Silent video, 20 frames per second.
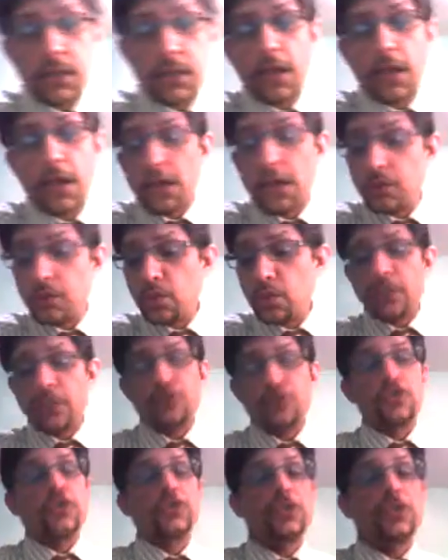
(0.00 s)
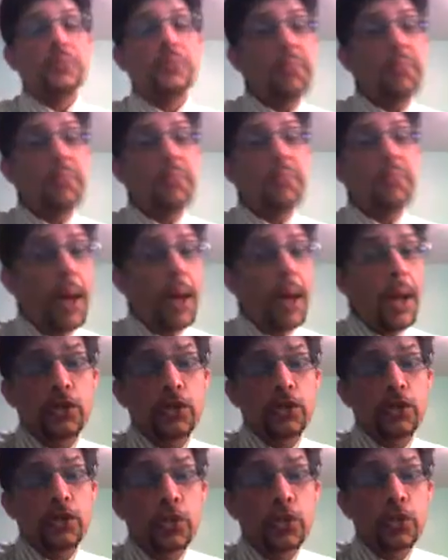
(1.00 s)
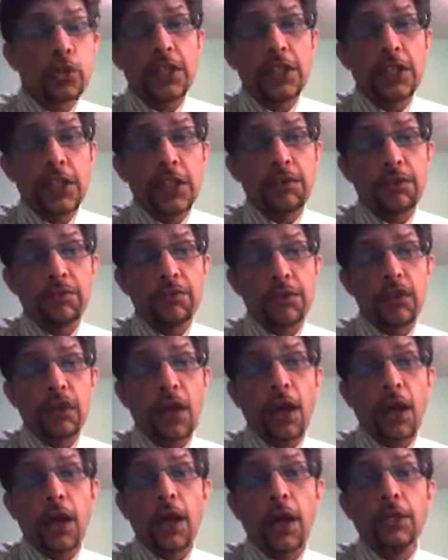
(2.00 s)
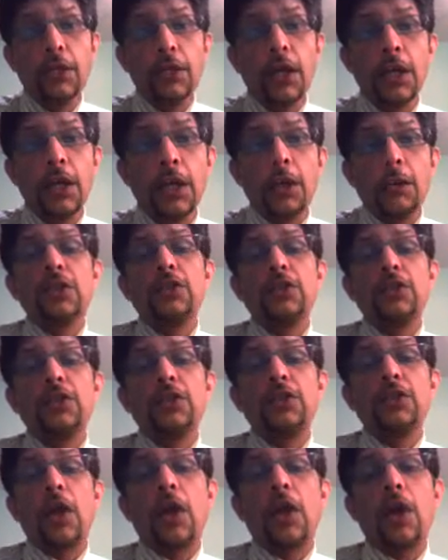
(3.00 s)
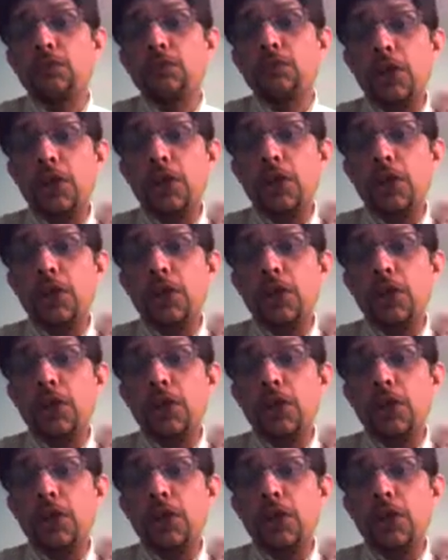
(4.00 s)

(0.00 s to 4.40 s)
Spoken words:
to restrict Zimbabwe to 211 for 9, but Ireland would have